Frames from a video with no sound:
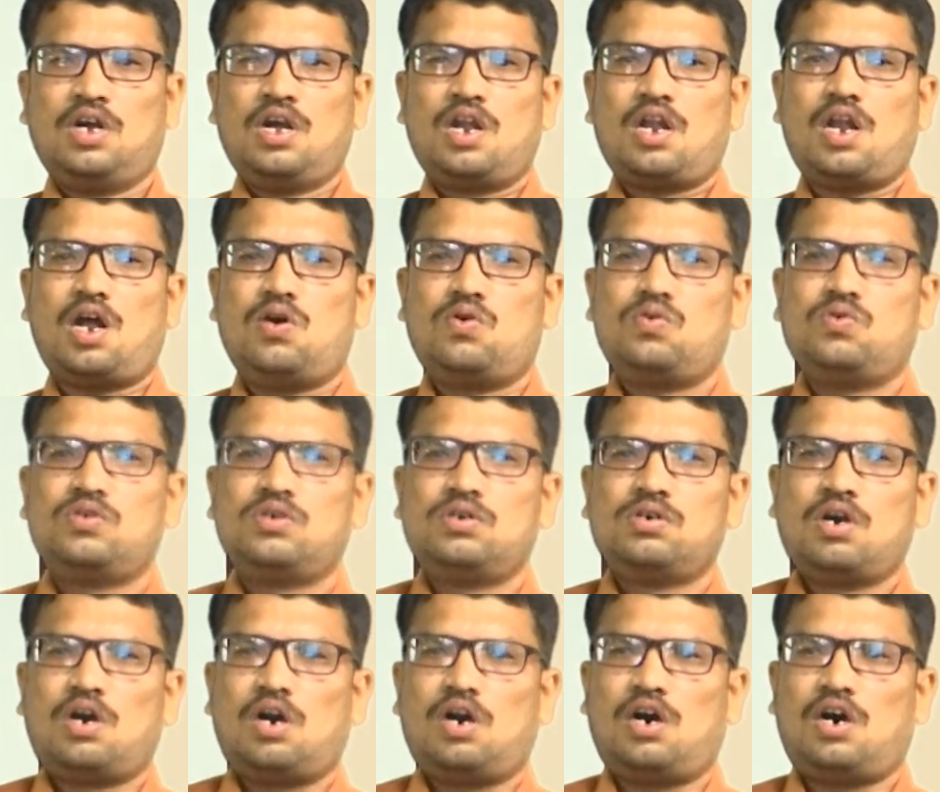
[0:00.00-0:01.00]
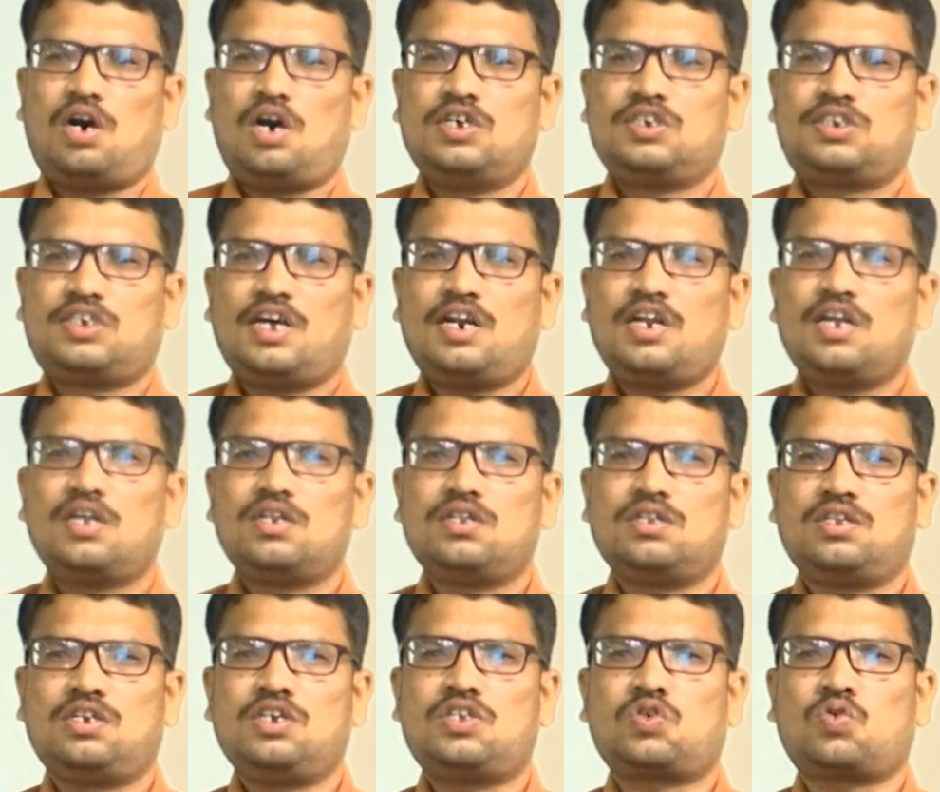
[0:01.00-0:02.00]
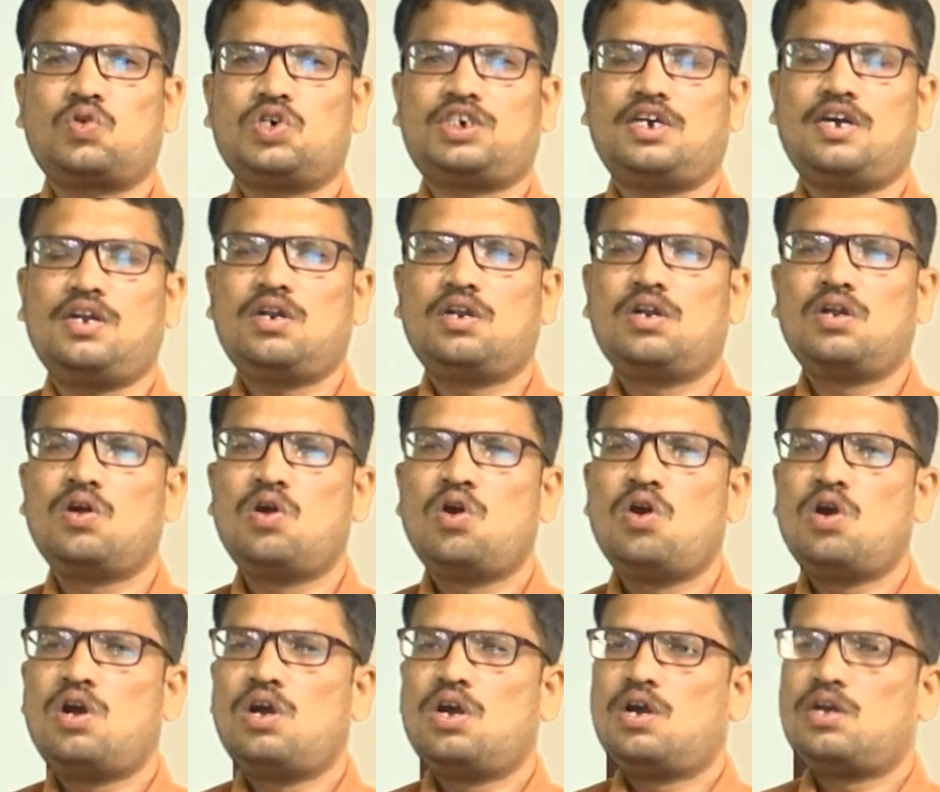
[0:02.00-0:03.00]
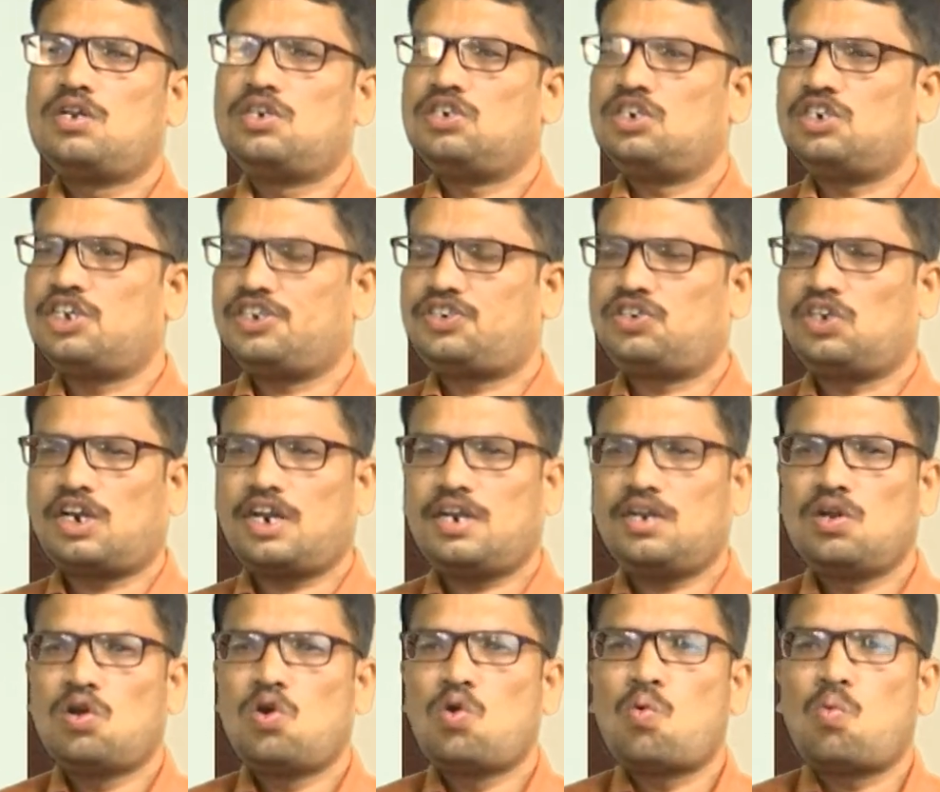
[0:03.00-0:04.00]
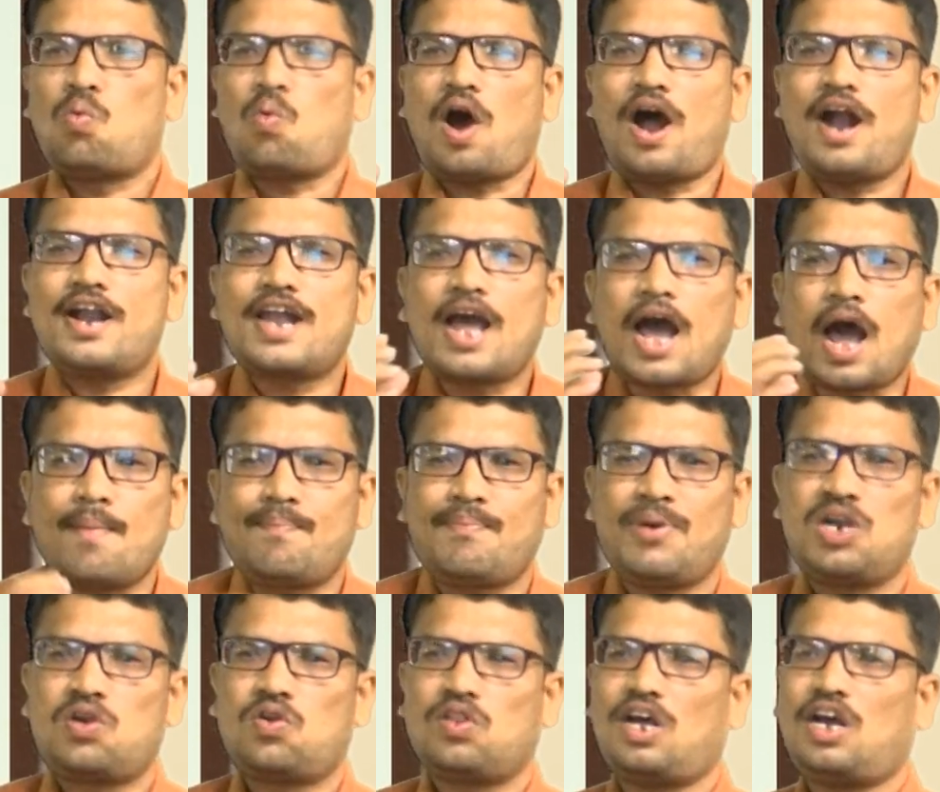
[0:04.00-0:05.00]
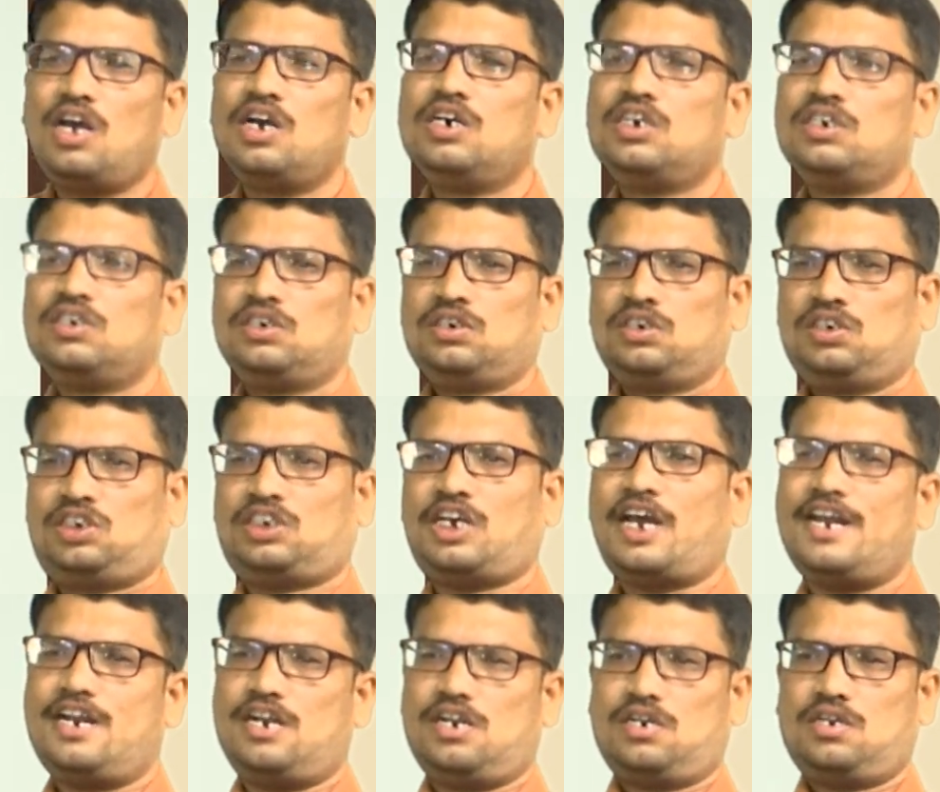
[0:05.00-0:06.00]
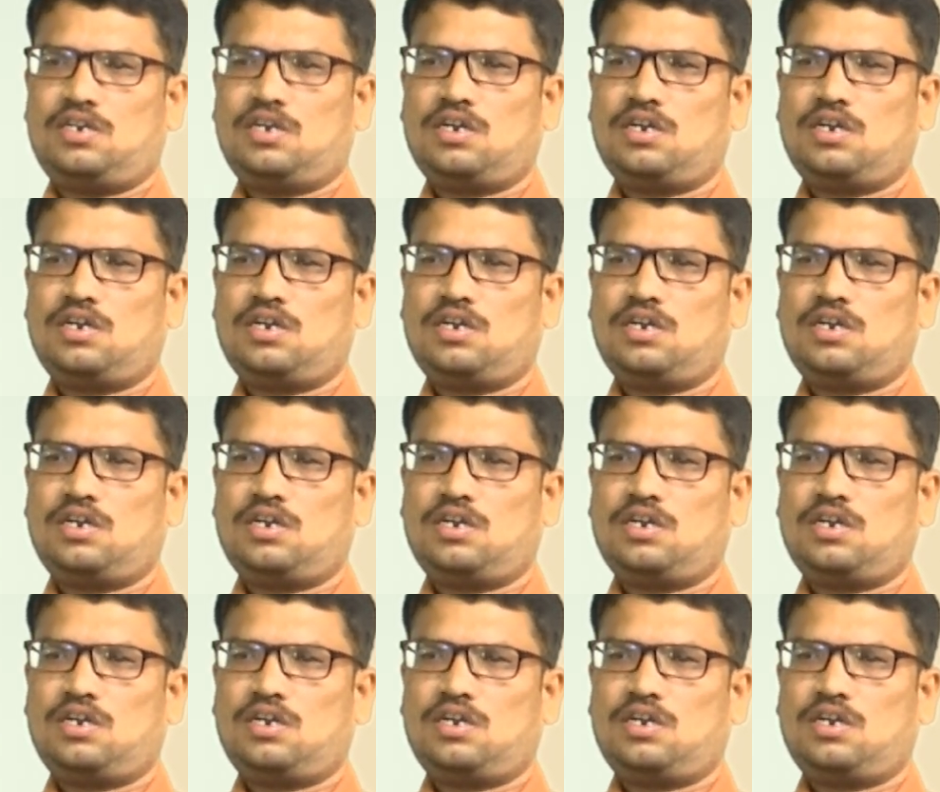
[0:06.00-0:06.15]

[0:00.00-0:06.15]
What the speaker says: Now, answer this question. Dear children, what happened to the child?